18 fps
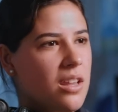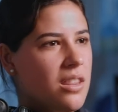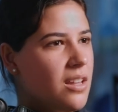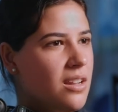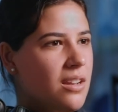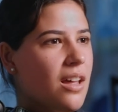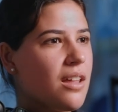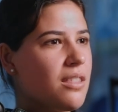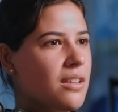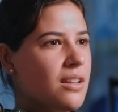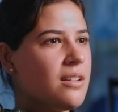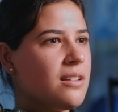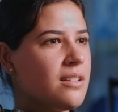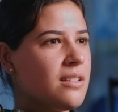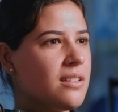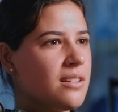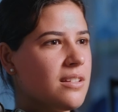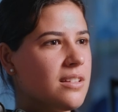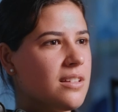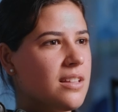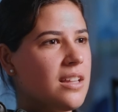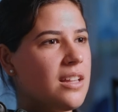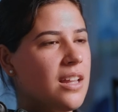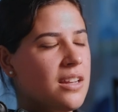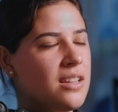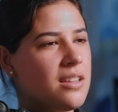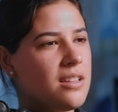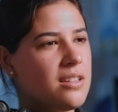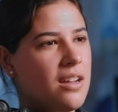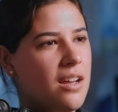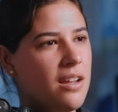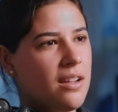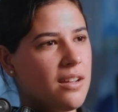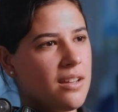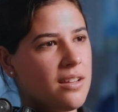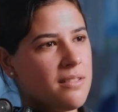than nothing at the end of the
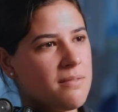day.